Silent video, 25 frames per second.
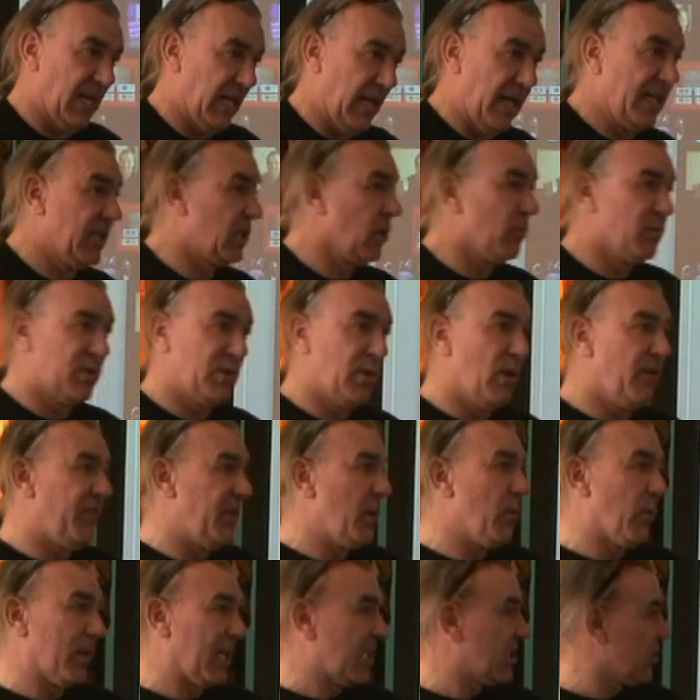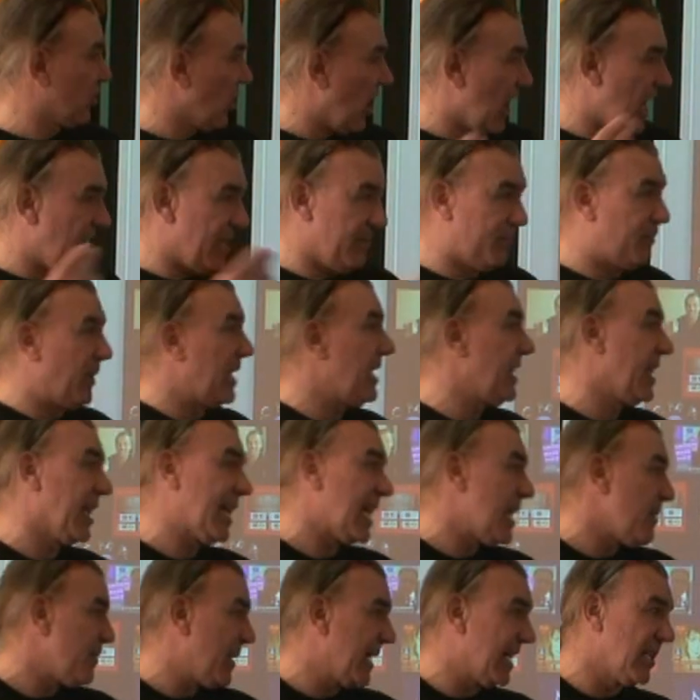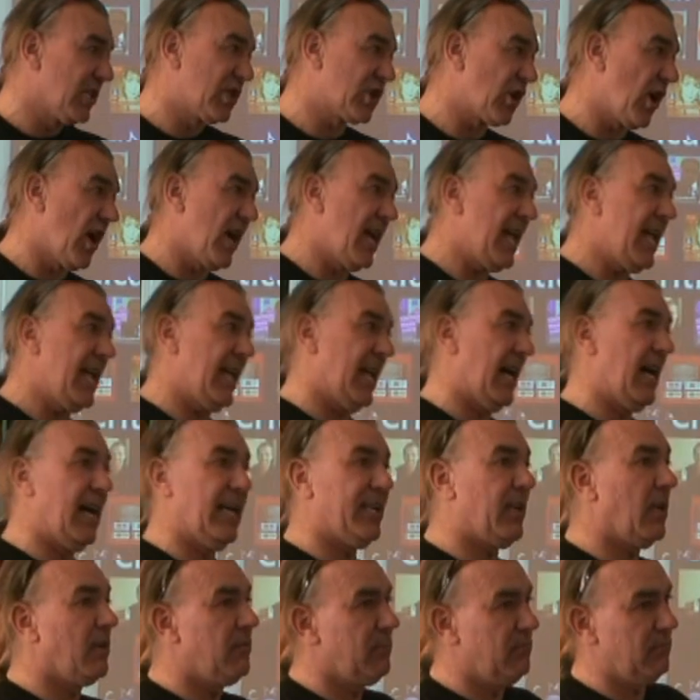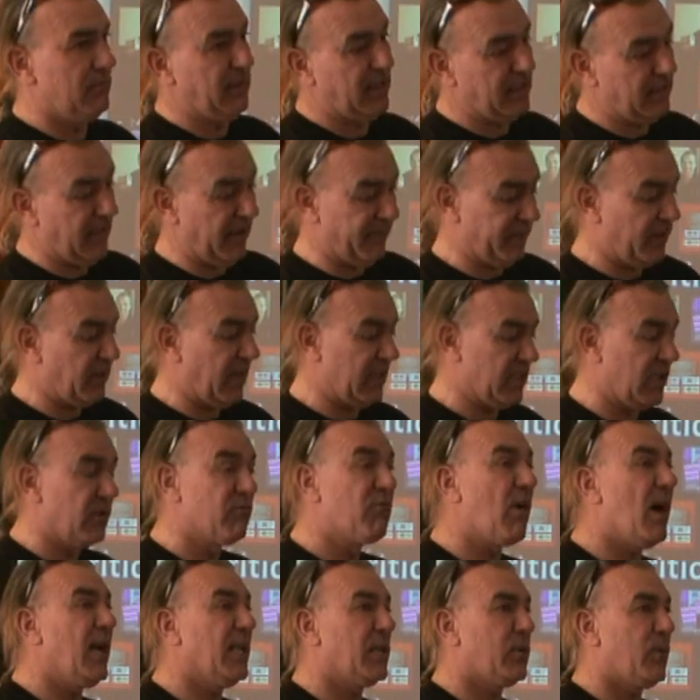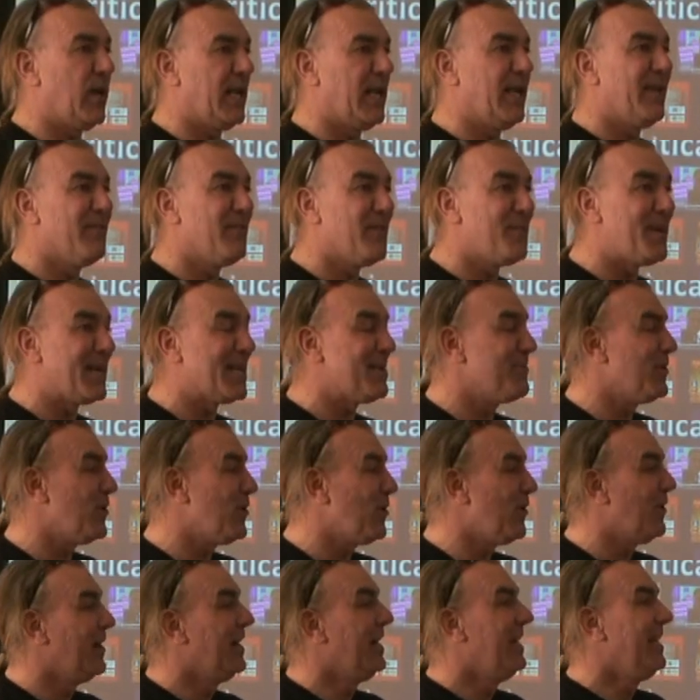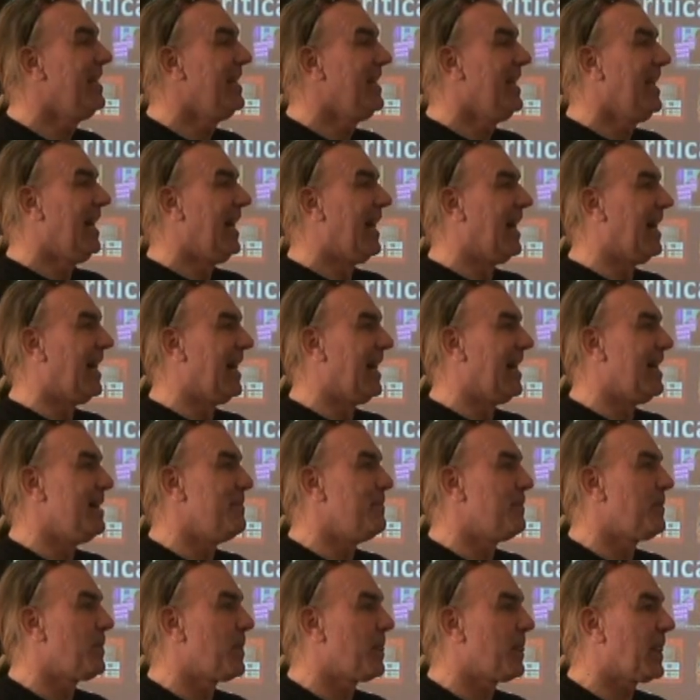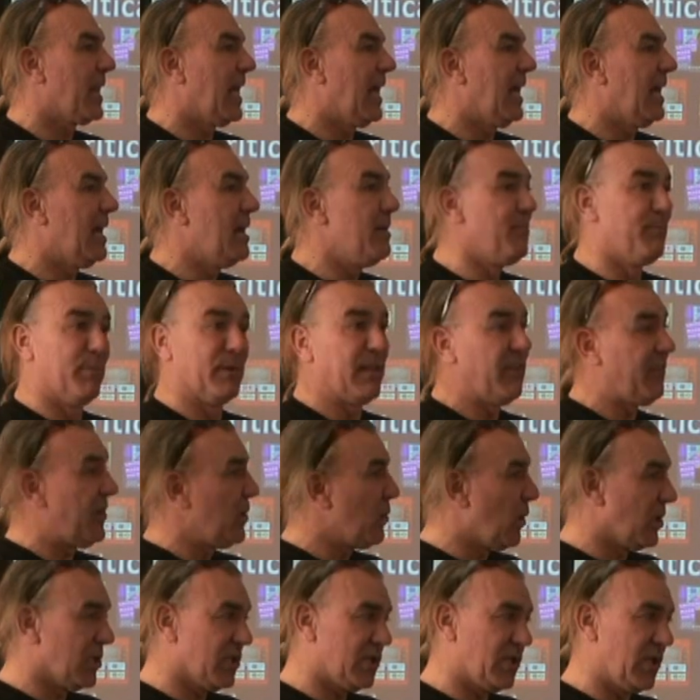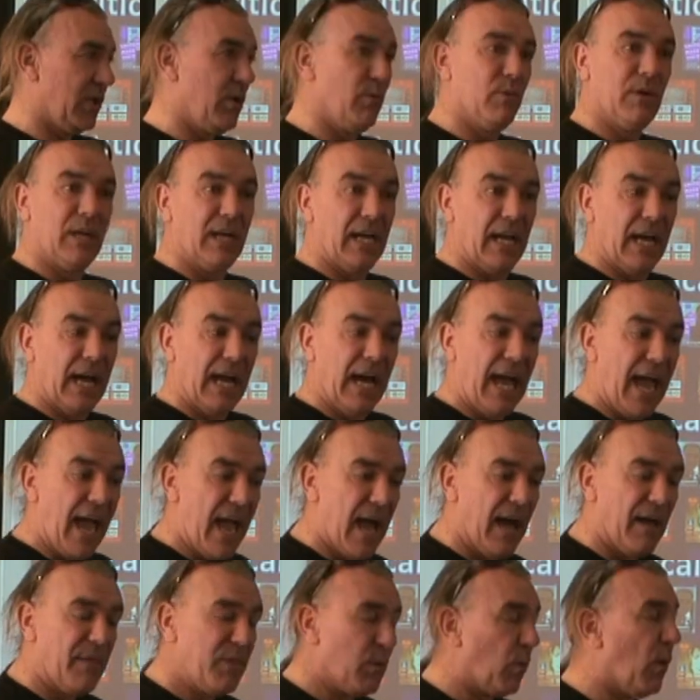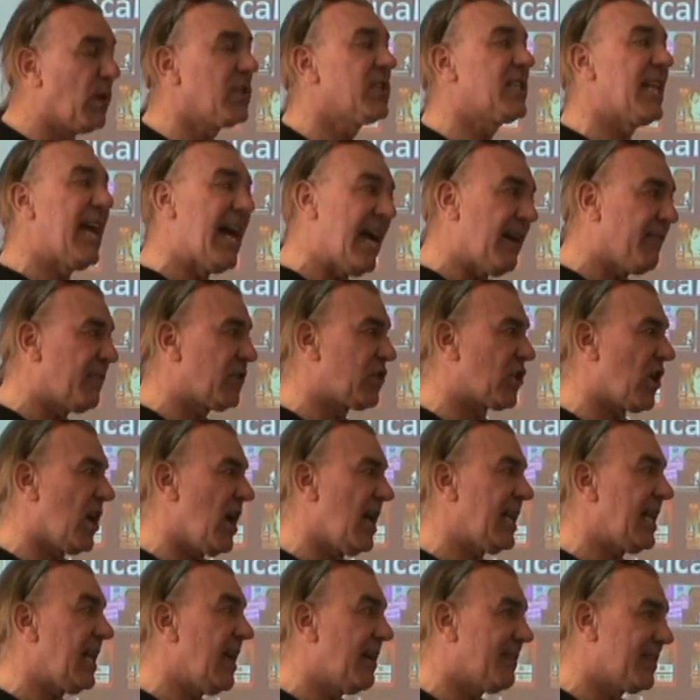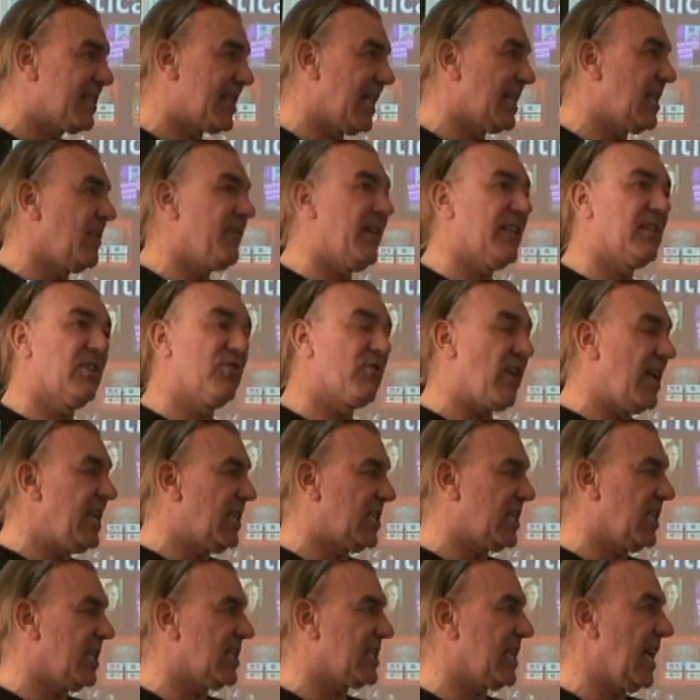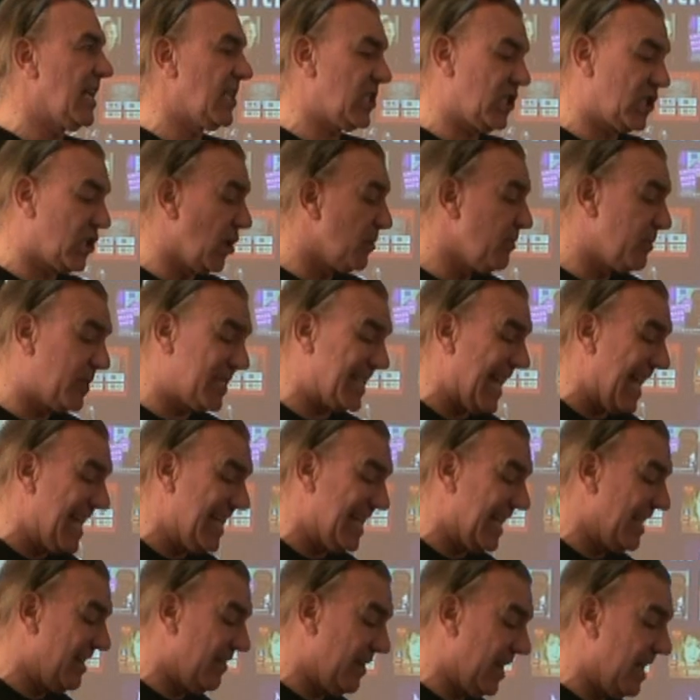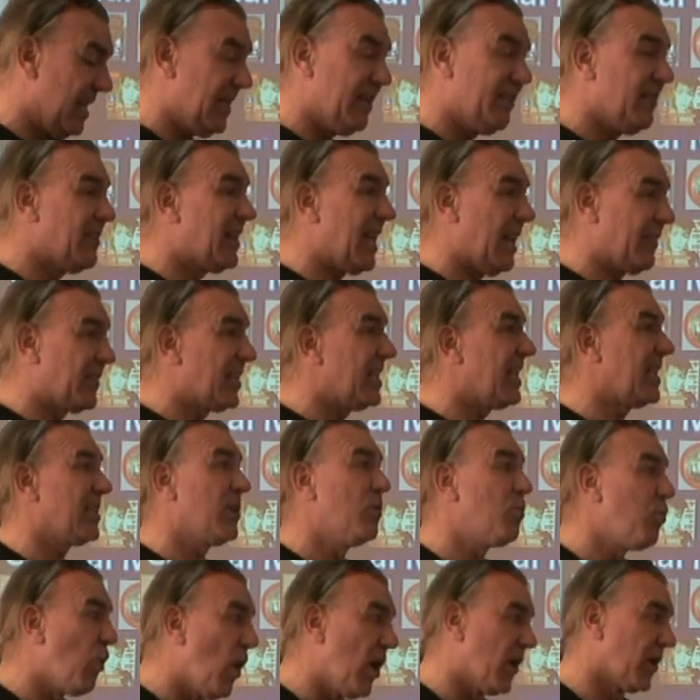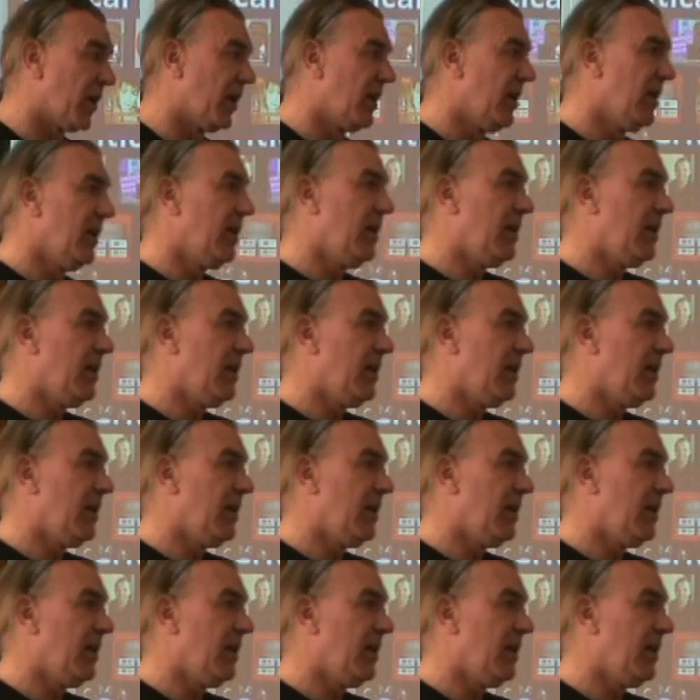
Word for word: it's up to you if you want to try it, be the guinea pig and try it. I don't have to actually write to any of them anymore. But if you want to, the ones that have tried it have said they've had great success. Some say they even after letter one